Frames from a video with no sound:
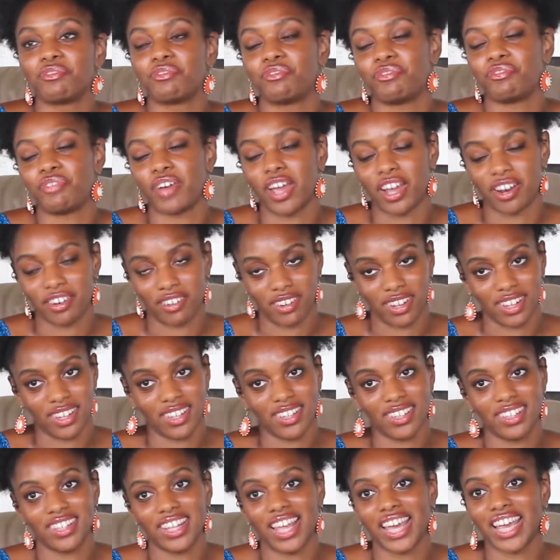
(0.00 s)
Very.
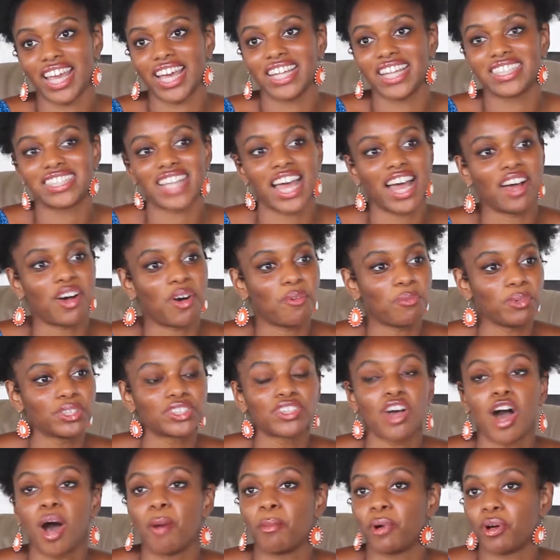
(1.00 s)
Okay. Like, it's that
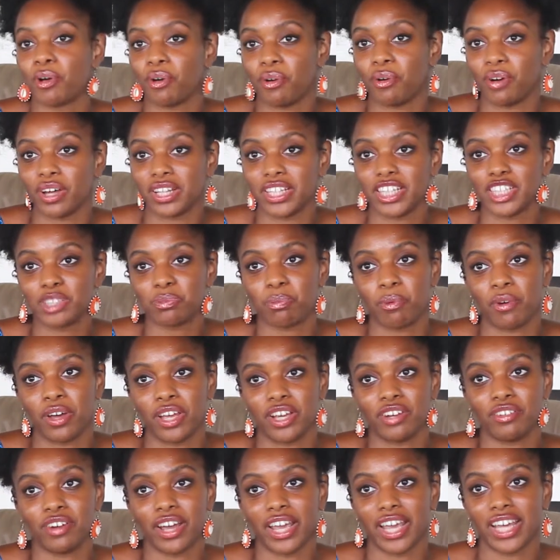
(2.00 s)
almost comical at this
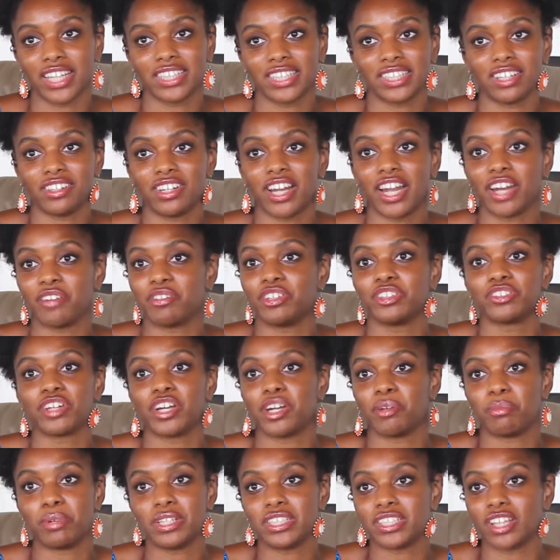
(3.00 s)
point, right? Wow. They're not even
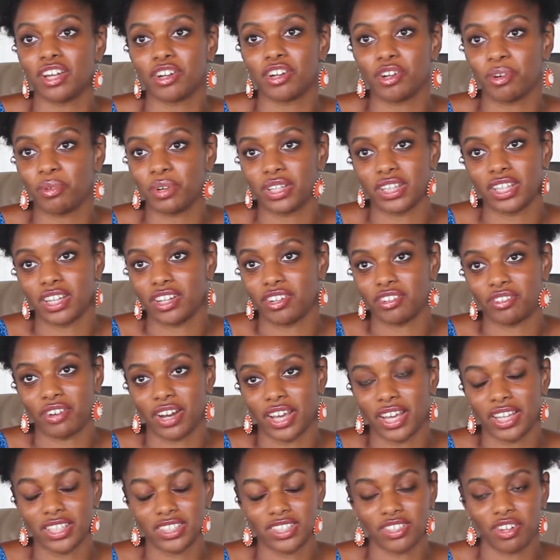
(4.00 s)
trying to be subtle with it,
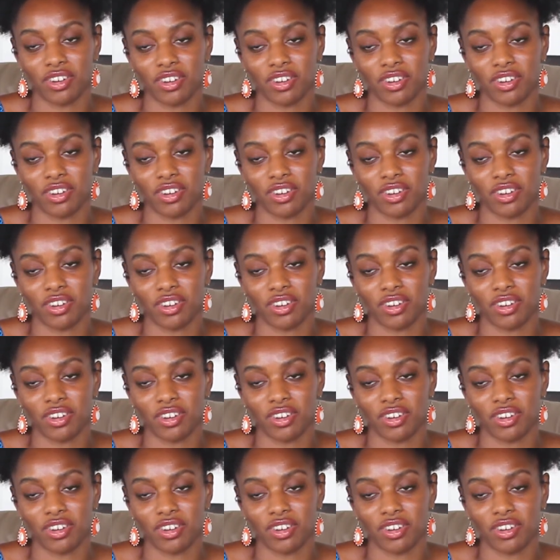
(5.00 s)
right?